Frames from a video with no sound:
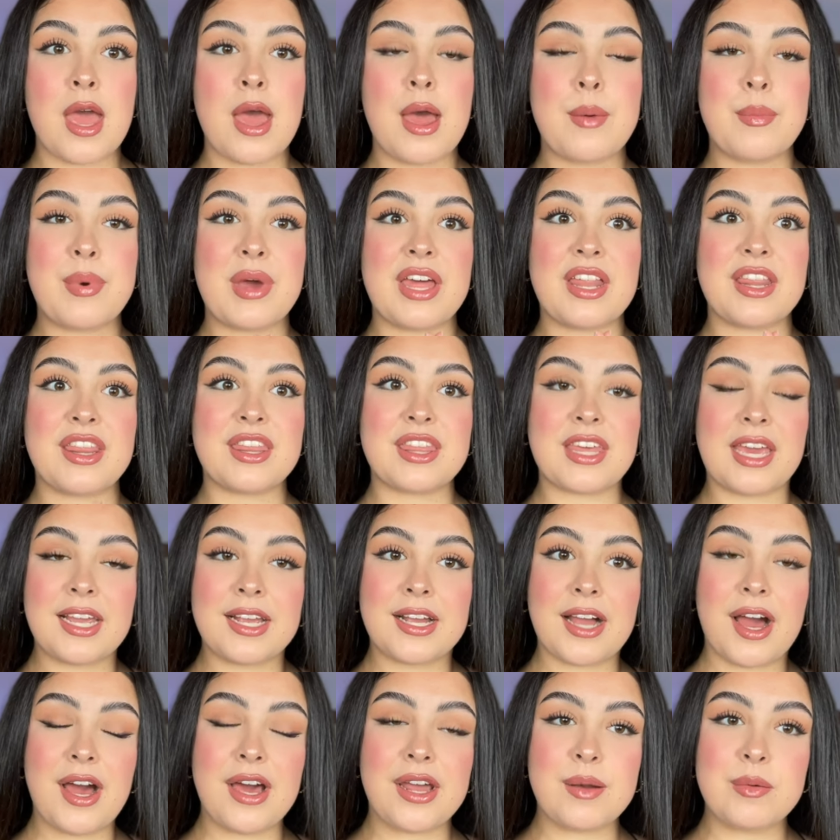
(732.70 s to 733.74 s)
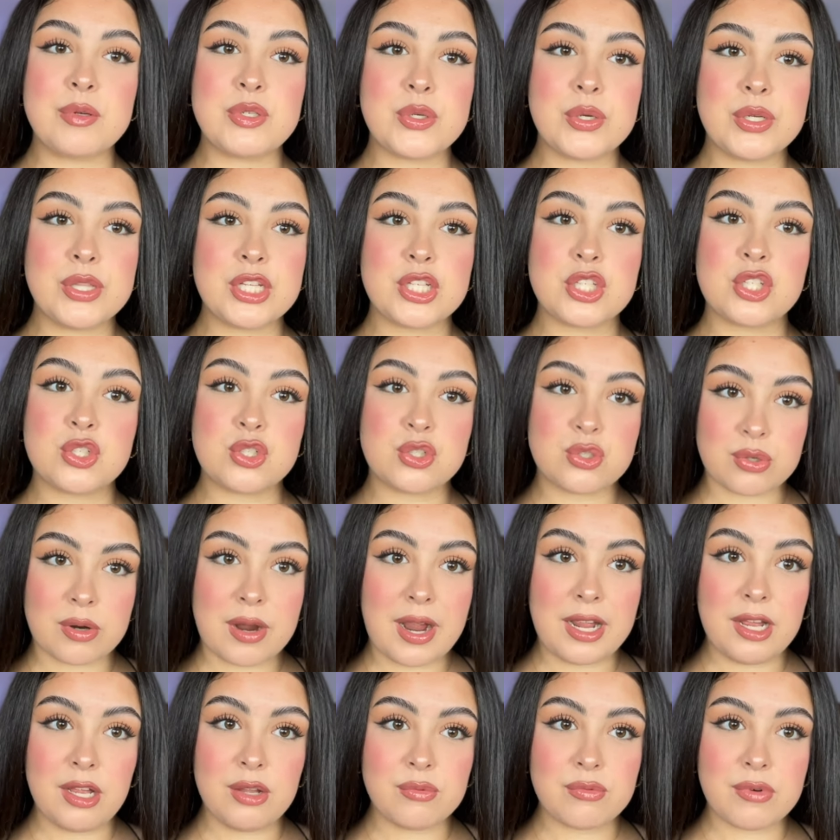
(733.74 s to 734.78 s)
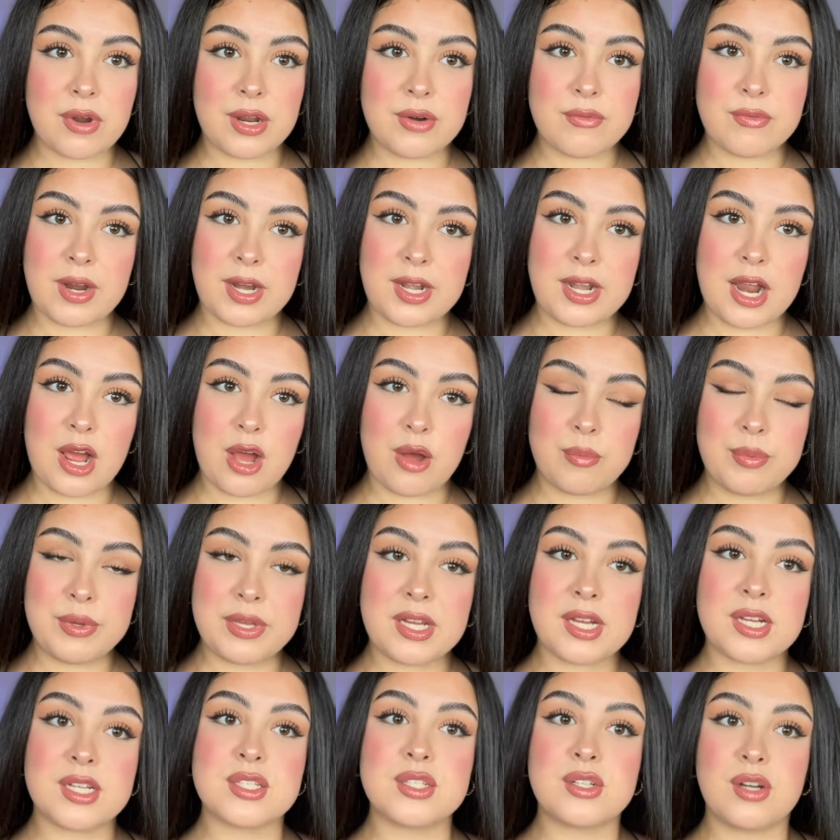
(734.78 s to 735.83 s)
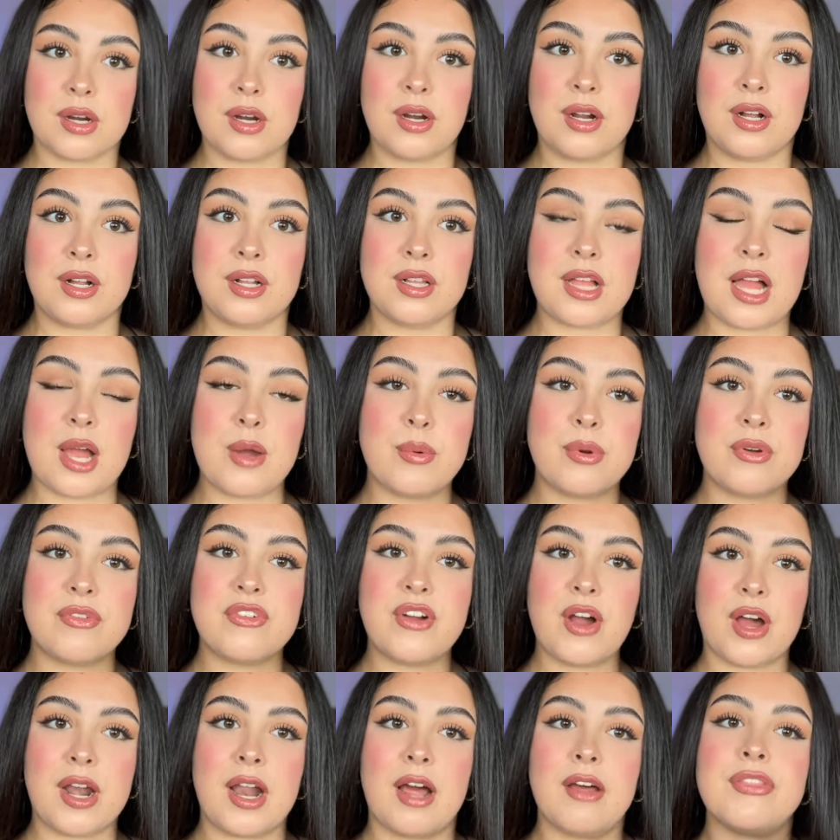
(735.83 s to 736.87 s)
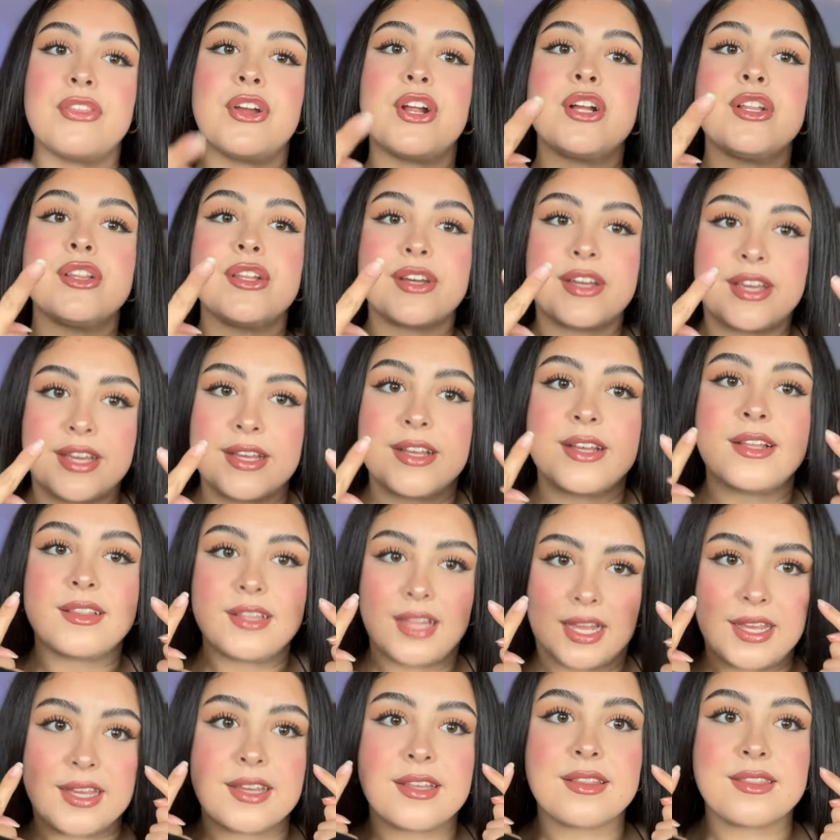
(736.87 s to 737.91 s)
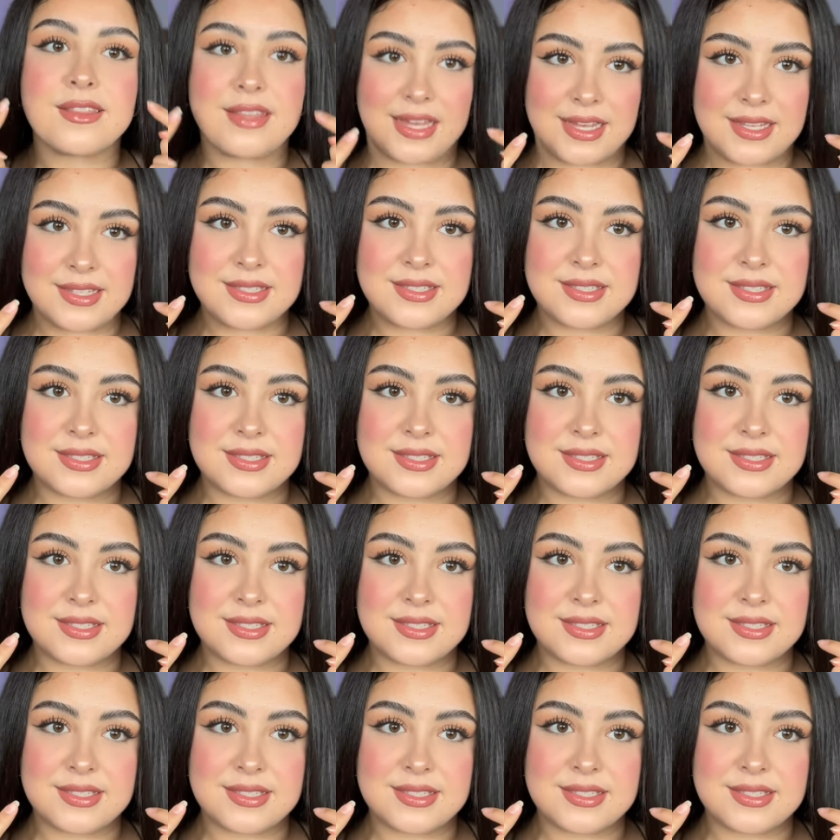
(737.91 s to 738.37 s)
But thank God I'm doing this trial run right now because, girl, I would have gone out there looking like this.